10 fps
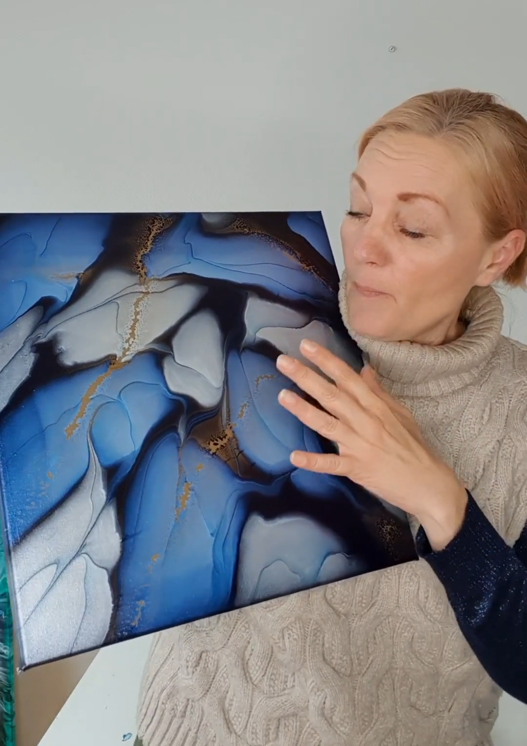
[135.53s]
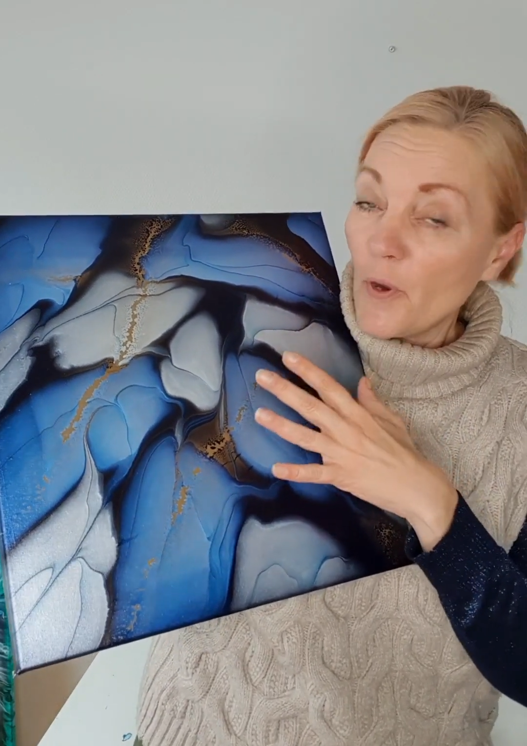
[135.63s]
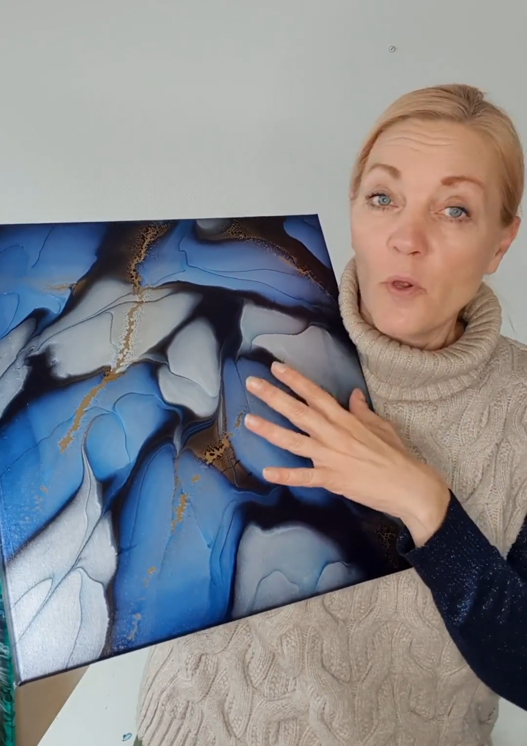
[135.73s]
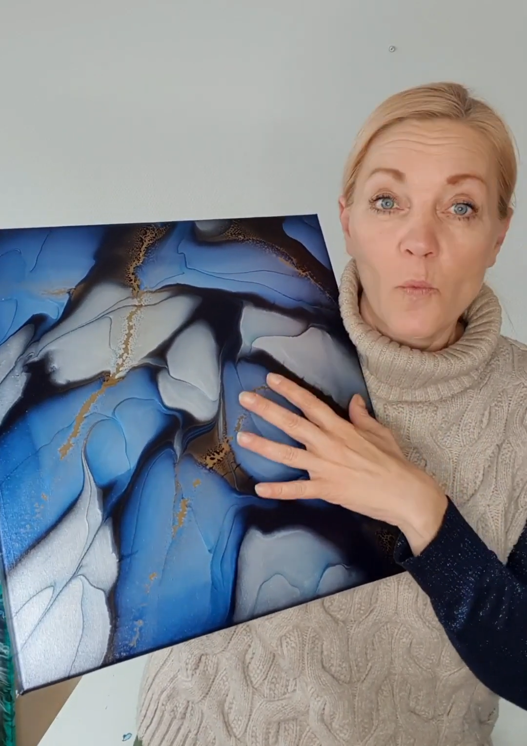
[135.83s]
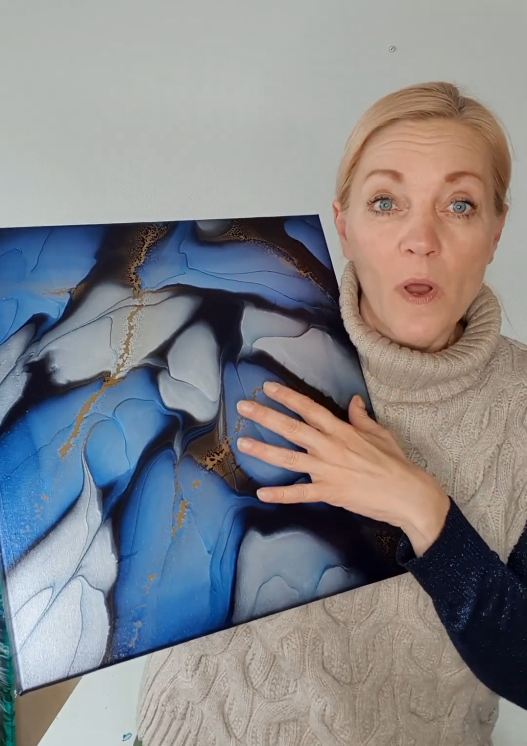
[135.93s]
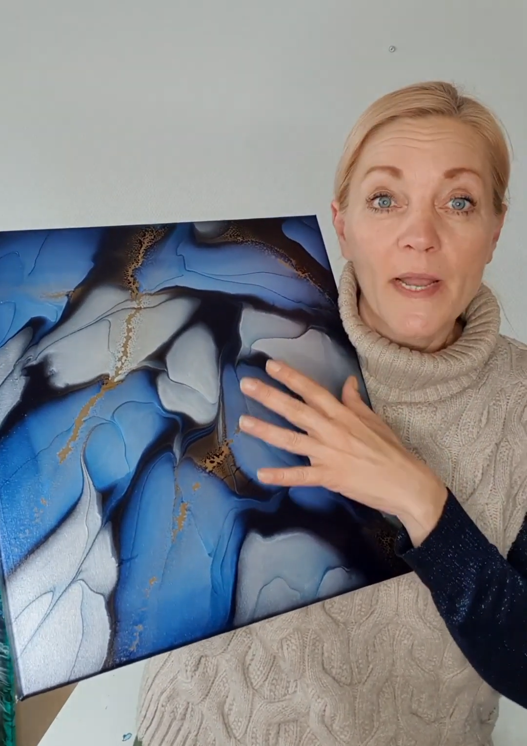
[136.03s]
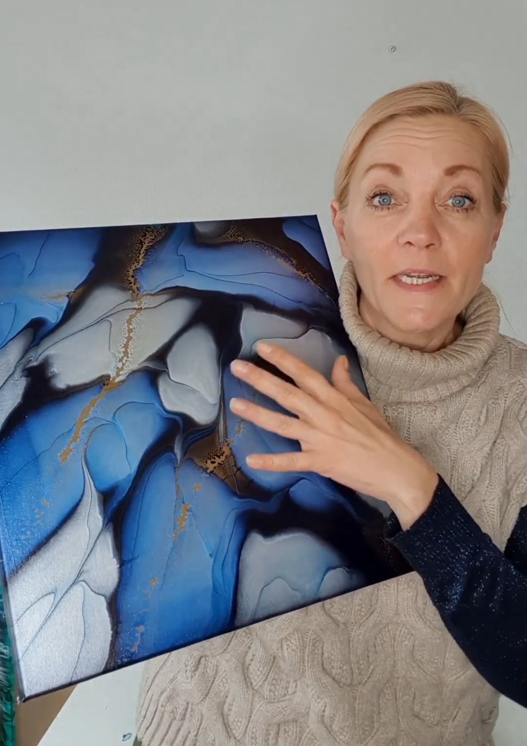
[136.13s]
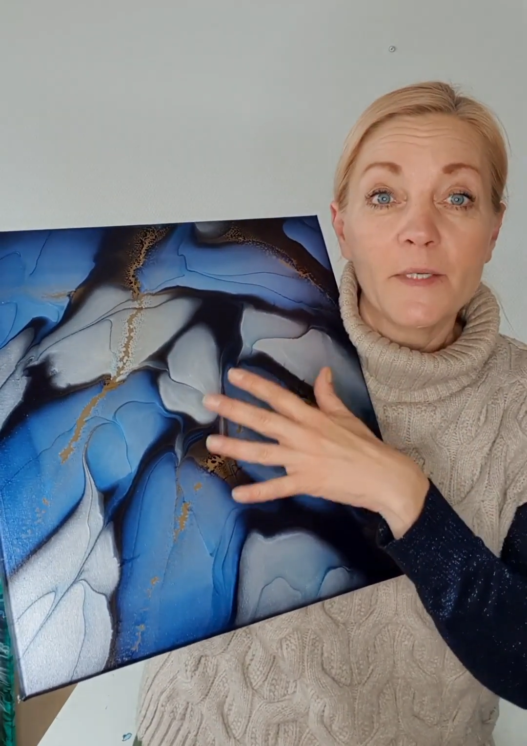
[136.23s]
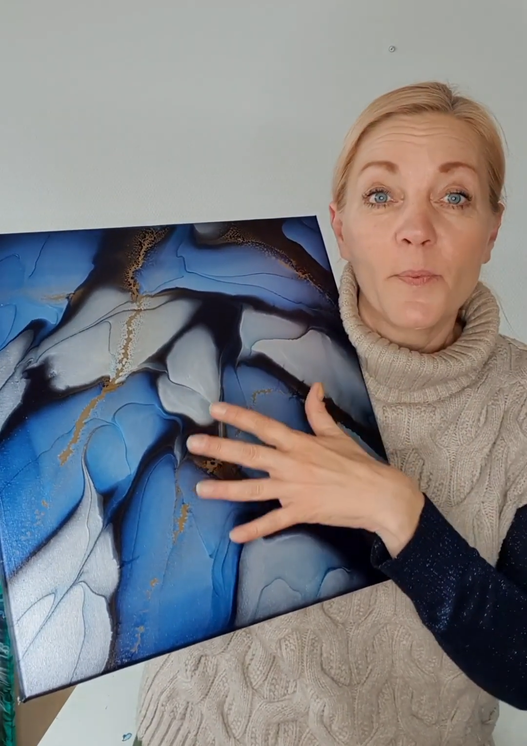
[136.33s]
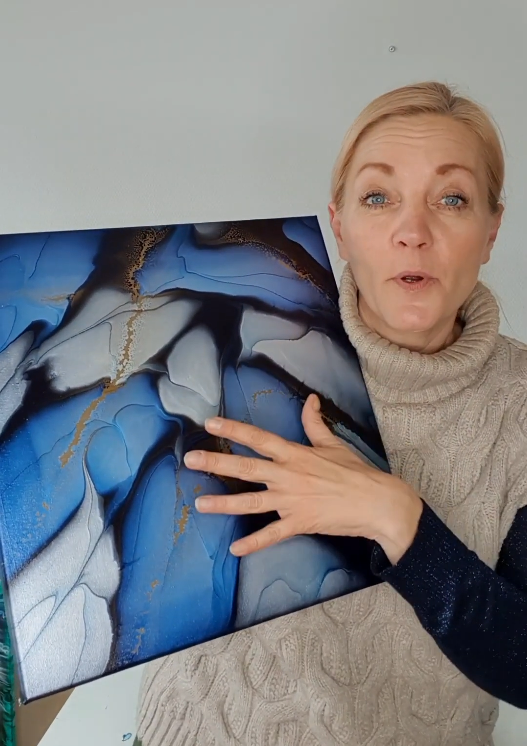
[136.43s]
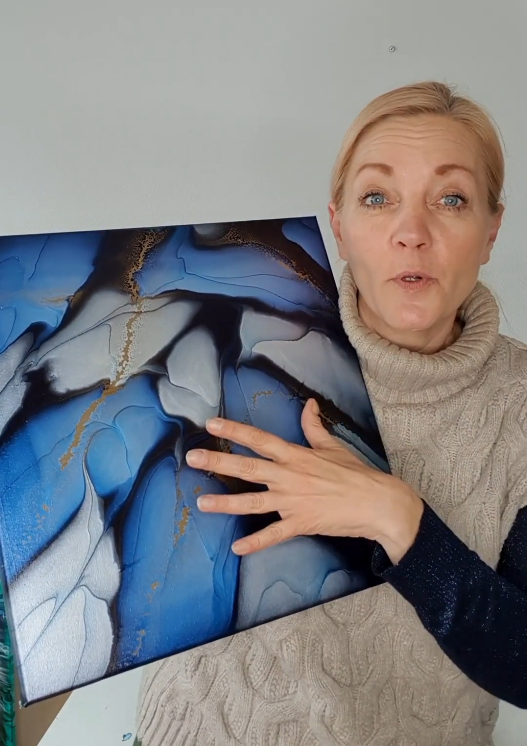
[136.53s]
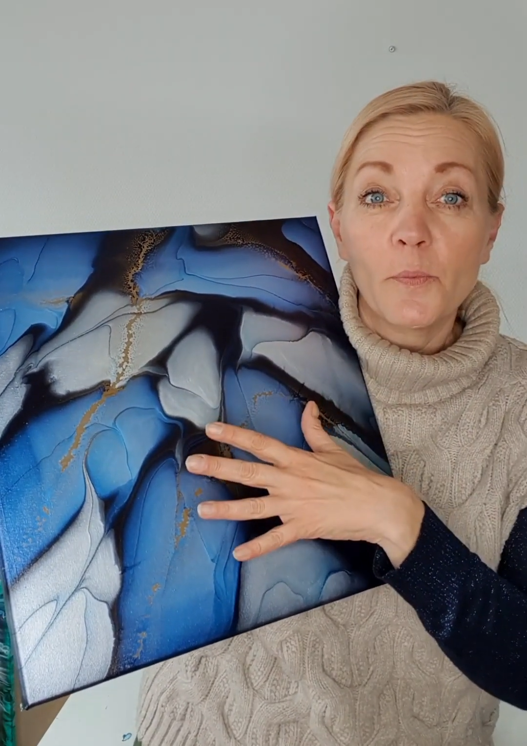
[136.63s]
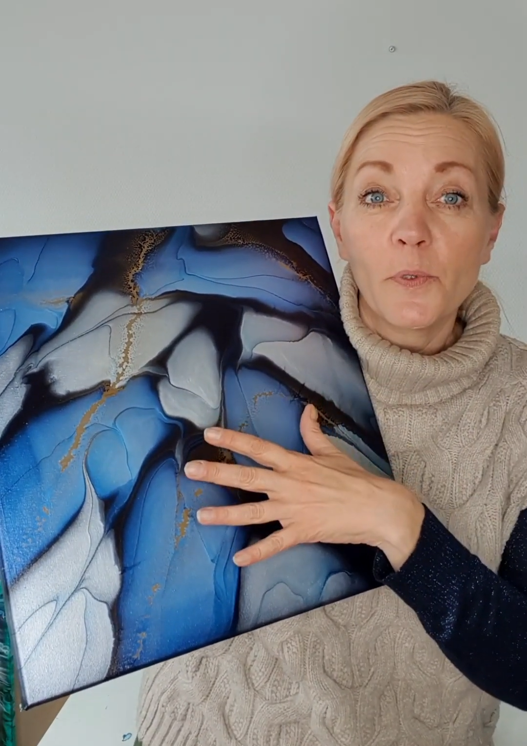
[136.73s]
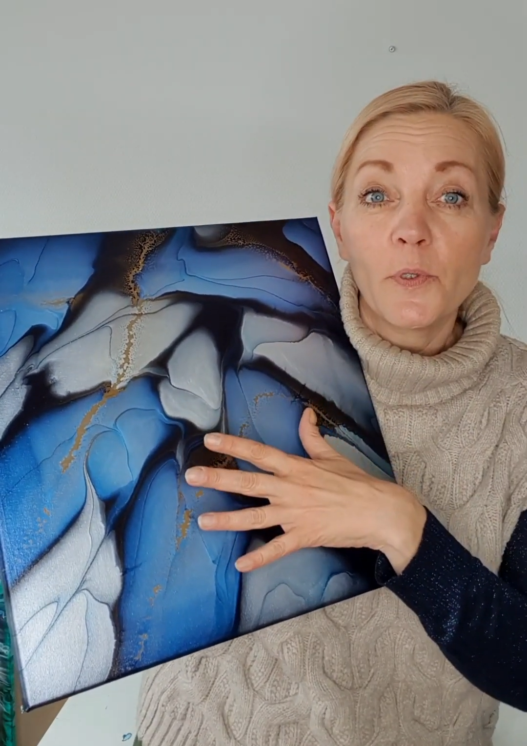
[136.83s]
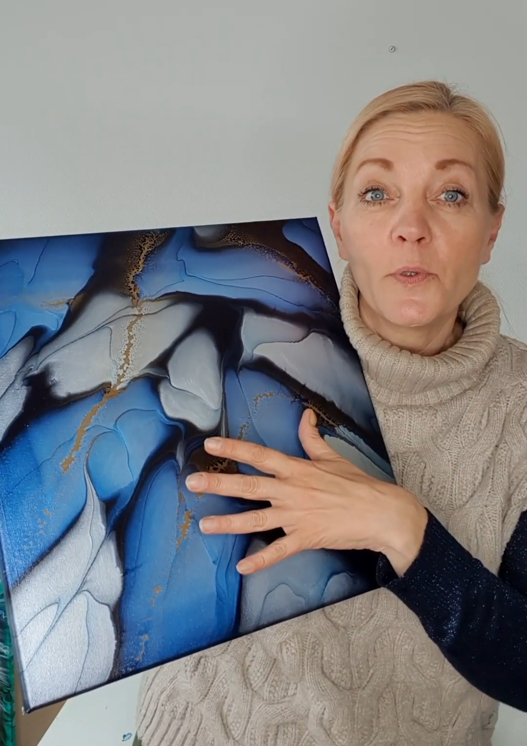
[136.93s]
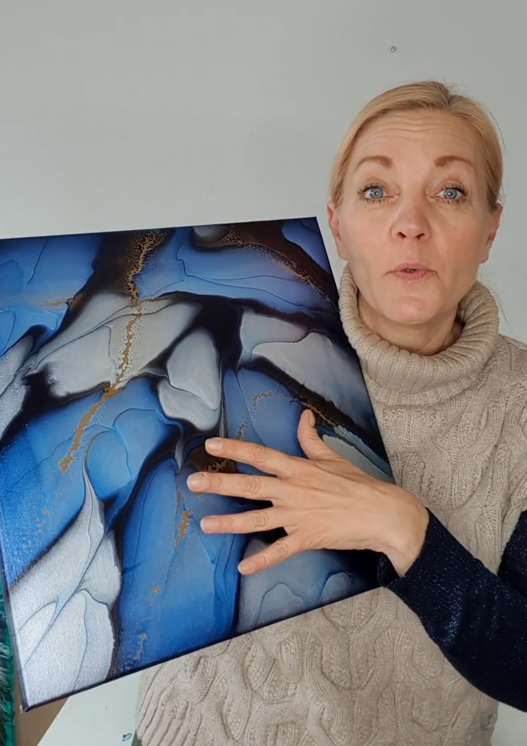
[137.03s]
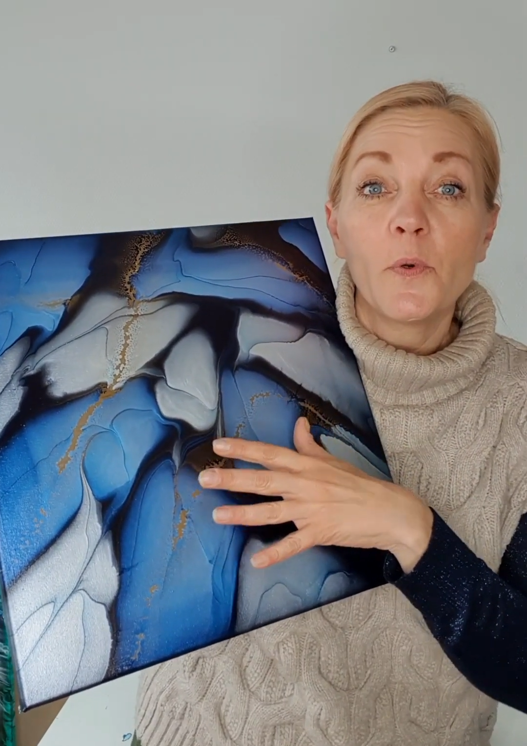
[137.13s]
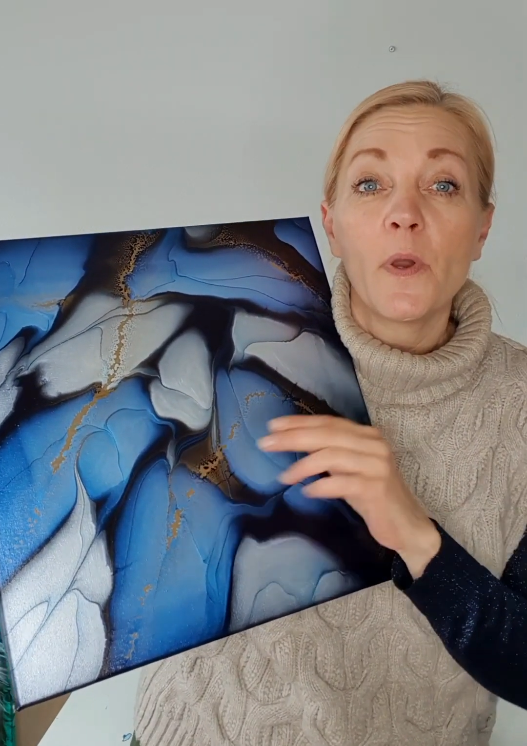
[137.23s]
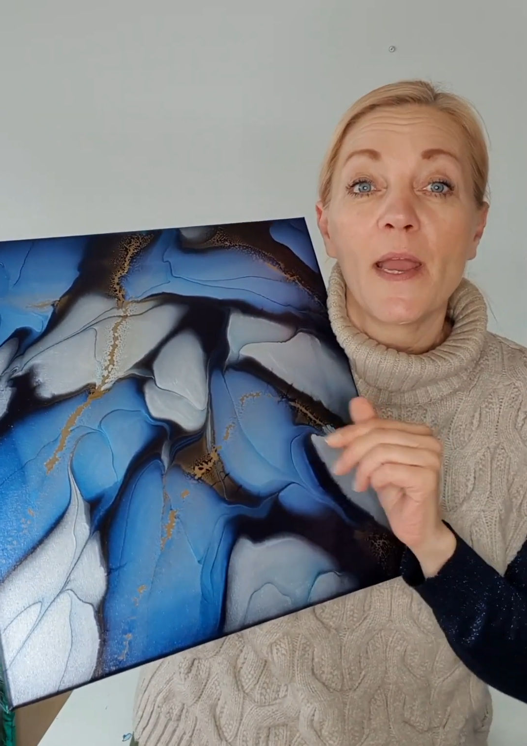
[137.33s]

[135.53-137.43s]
pearl white, pearl blue,